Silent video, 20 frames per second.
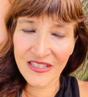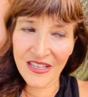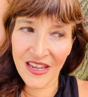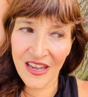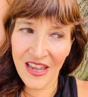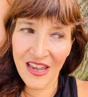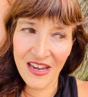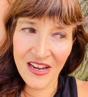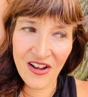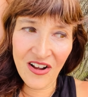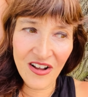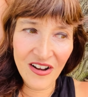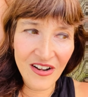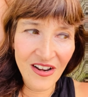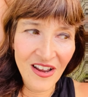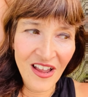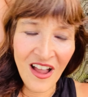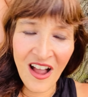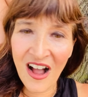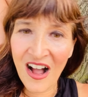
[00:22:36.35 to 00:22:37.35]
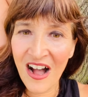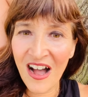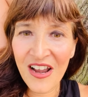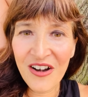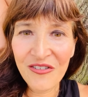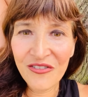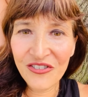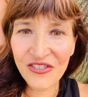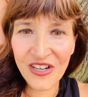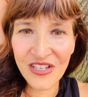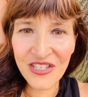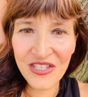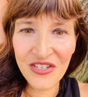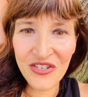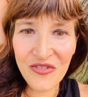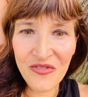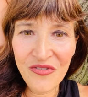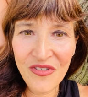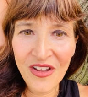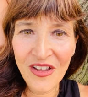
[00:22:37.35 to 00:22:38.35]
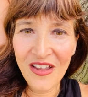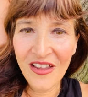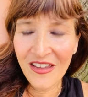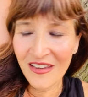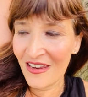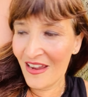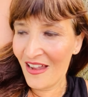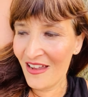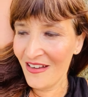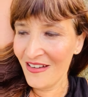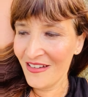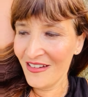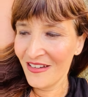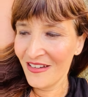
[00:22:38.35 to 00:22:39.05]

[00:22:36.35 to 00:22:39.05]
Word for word: Say, hey God, I don't trust you yet,